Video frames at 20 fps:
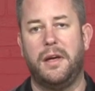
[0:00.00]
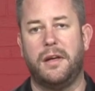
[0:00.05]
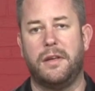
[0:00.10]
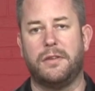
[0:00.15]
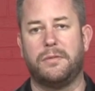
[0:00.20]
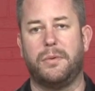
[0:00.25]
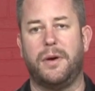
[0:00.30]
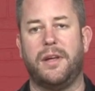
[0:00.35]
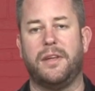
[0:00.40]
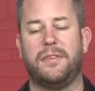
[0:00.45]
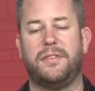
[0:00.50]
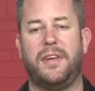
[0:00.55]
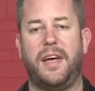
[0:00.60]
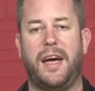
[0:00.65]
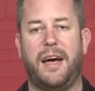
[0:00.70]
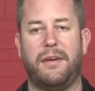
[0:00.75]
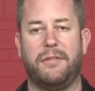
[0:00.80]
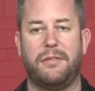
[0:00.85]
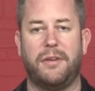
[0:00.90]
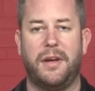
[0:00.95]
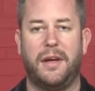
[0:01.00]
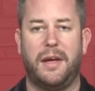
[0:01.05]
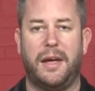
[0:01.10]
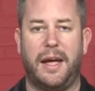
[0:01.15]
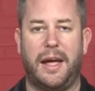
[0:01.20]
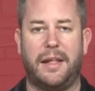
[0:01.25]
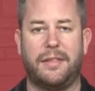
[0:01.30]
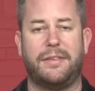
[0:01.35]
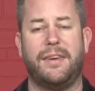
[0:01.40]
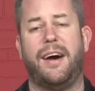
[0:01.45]
as well as have
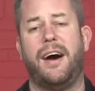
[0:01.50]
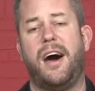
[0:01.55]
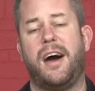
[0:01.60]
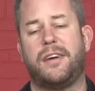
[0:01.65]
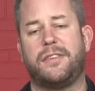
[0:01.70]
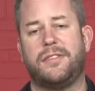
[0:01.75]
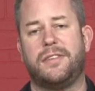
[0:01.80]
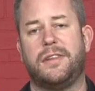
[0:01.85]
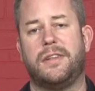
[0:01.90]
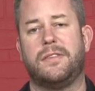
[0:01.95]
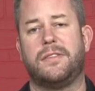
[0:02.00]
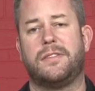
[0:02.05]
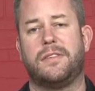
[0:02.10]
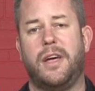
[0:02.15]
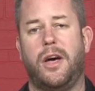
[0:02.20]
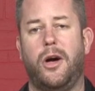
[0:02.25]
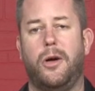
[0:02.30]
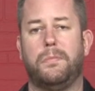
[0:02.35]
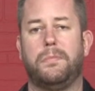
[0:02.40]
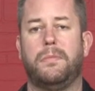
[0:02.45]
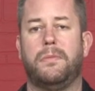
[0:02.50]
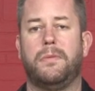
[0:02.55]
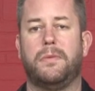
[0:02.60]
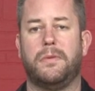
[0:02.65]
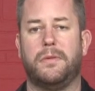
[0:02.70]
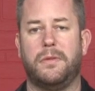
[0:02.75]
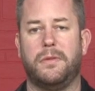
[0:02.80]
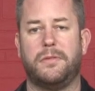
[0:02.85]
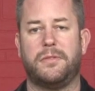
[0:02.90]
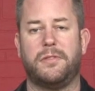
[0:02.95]
antioxidants to help
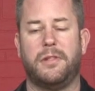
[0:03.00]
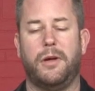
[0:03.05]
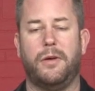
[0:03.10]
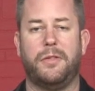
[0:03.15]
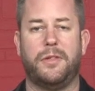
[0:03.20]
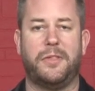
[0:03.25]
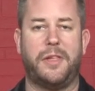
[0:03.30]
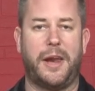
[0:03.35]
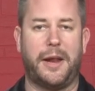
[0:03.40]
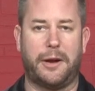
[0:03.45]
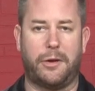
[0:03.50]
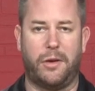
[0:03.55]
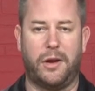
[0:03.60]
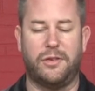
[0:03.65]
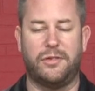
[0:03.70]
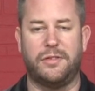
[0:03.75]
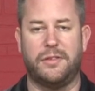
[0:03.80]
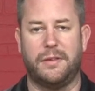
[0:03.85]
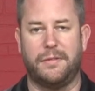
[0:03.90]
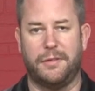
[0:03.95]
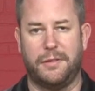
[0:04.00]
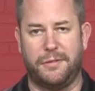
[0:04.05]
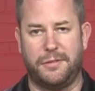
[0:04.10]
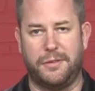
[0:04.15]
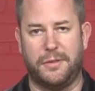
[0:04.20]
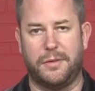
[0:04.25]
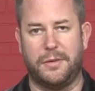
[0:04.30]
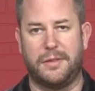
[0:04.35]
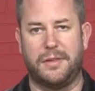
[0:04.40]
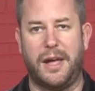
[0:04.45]
slow the degradation of the
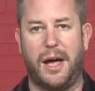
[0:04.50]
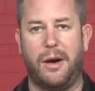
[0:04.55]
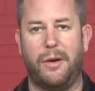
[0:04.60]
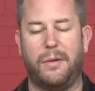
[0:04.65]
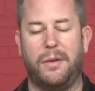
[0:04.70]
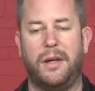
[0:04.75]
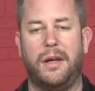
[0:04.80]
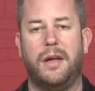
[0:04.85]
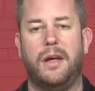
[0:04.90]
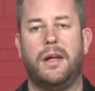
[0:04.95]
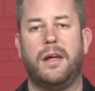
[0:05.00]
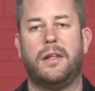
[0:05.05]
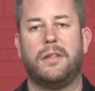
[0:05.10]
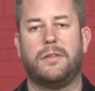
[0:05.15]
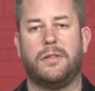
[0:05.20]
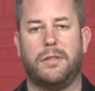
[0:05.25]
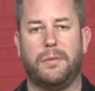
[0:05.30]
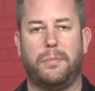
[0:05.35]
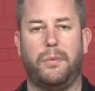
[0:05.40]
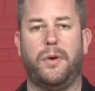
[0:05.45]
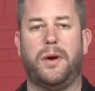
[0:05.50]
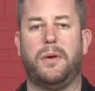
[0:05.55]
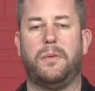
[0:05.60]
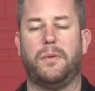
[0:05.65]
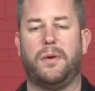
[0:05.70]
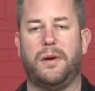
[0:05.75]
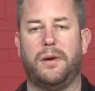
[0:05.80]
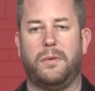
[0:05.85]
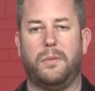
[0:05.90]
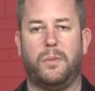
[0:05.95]
fuel down to the point
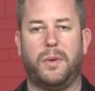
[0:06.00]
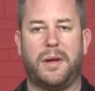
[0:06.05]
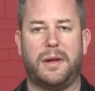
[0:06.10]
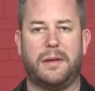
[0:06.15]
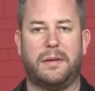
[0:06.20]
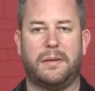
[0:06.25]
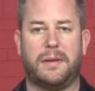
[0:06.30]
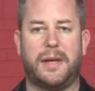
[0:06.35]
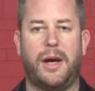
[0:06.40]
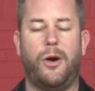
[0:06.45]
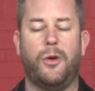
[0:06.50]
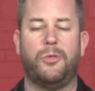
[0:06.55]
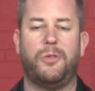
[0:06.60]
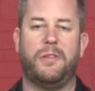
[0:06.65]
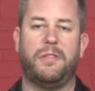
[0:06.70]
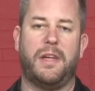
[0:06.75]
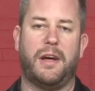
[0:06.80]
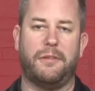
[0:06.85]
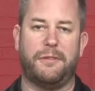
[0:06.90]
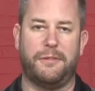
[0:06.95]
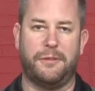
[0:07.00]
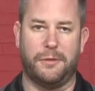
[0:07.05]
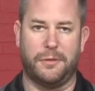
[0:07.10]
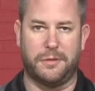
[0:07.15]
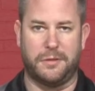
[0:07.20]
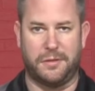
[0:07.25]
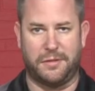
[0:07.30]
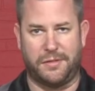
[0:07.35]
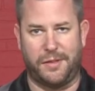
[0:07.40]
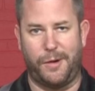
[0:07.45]
where we can count on that fuel
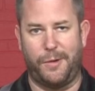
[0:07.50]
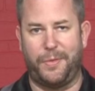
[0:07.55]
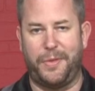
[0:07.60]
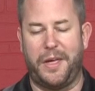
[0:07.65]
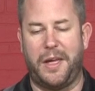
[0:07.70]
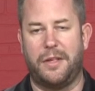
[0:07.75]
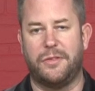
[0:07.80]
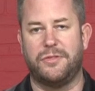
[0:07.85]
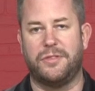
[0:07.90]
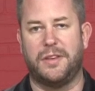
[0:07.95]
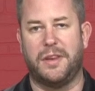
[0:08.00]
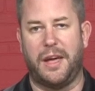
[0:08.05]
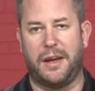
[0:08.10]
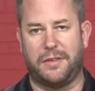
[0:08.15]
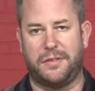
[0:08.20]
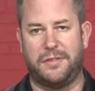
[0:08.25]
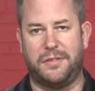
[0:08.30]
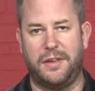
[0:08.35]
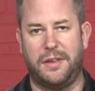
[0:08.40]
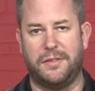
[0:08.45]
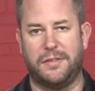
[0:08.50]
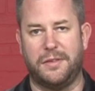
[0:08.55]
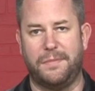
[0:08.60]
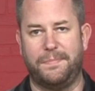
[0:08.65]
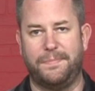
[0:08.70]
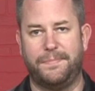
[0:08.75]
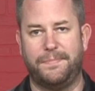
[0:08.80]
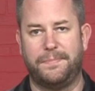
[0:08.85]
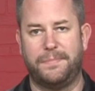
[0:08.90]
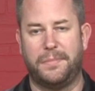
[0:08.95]
to start the engine next season.
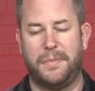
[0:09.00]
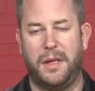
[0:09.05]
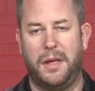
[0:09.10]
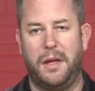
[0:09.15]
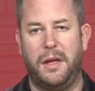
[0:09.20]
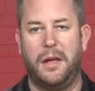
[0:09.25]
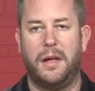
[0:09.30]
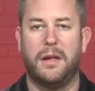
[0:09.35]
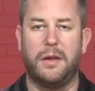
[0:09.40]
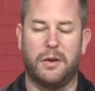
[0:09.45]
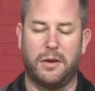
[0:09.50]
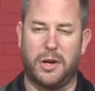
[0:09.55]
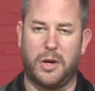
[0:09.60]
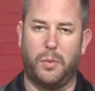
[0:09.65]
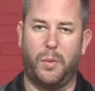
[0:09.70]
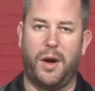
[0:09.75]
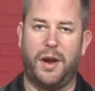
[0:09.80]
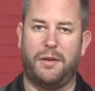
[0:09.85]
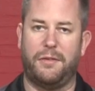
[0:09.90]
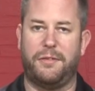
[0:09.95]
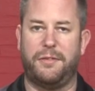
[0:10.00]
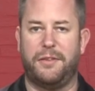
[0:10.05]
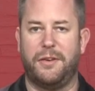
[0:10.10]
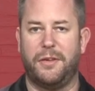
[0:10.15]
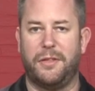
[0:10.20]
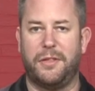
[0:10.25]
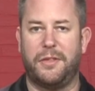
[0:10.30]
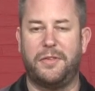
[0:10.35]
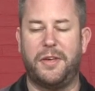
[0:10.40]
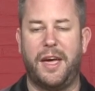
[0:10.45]
You're going to want to
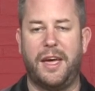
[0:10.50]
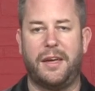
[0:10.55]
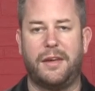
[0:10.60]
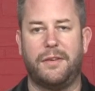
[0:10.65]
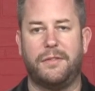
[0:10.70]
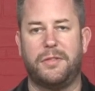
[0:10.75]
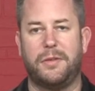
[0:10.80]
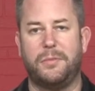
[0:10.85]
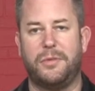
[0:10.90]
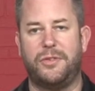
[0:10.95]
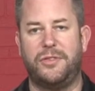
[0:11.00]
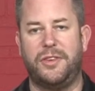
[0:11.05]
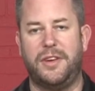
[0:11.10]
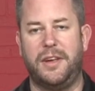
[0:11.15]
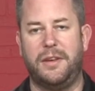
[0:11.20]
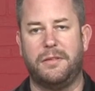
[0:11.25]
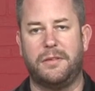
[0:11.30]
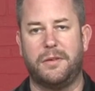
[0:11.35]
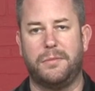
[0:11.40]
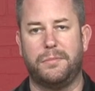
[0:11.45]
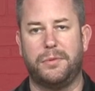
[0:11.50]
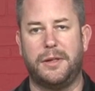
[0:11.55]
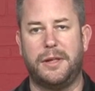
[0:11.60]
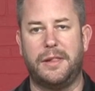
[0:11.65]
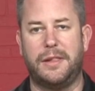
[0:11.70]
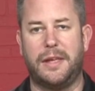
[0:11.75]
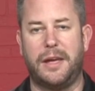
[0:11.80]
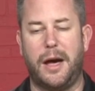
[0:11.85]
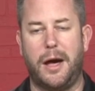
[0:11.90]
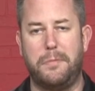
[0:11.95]
fill the tank of the machine
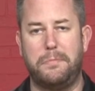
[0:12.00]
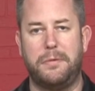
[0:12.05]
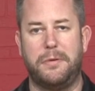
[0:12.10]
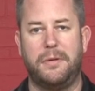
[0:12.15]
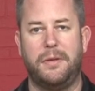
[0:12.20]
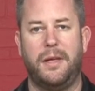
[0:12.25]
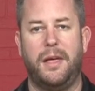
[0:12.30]
completely up.